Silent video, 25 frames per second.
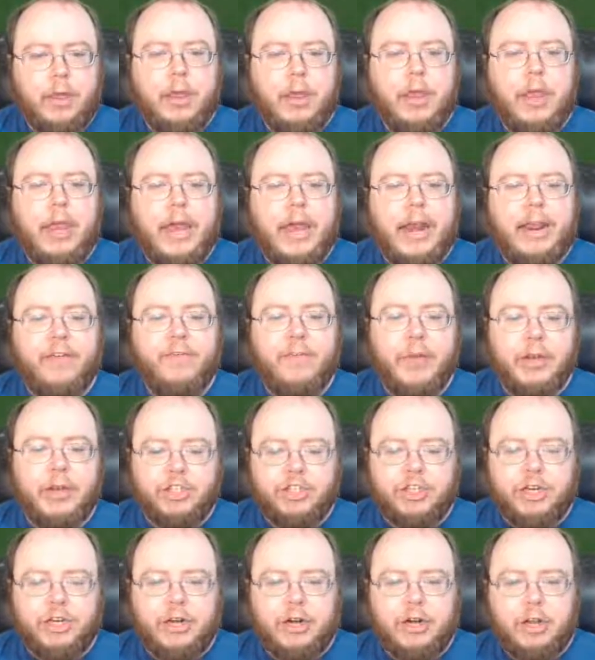And I've
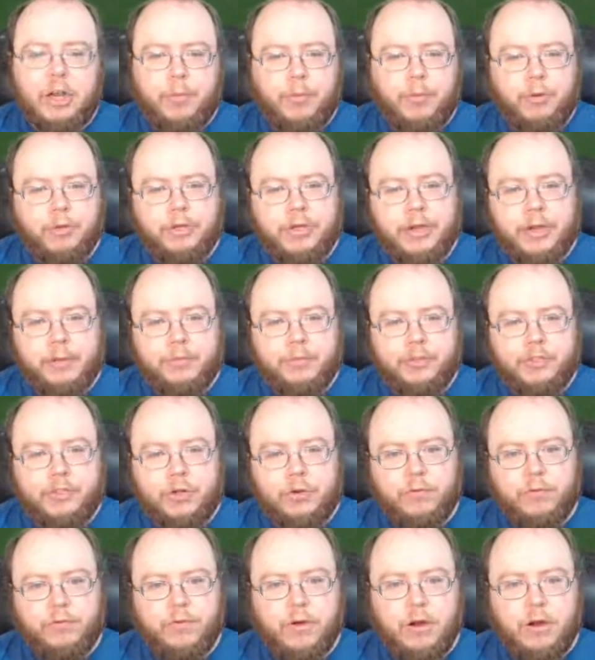mentioned it a couple times
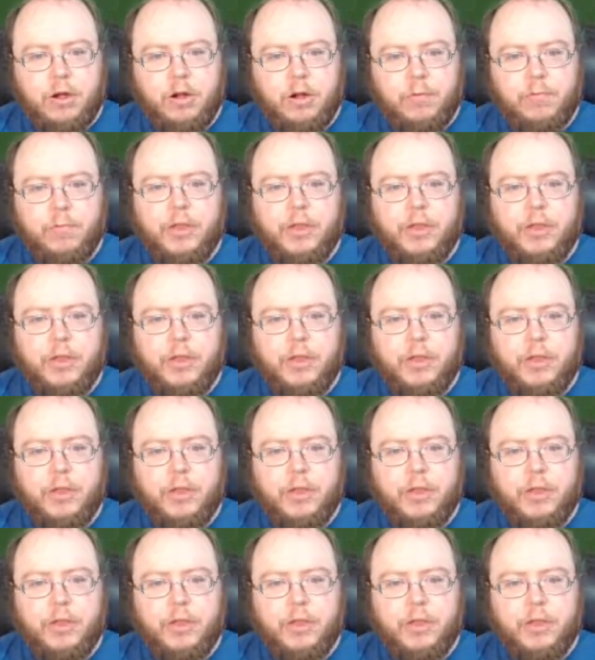so far,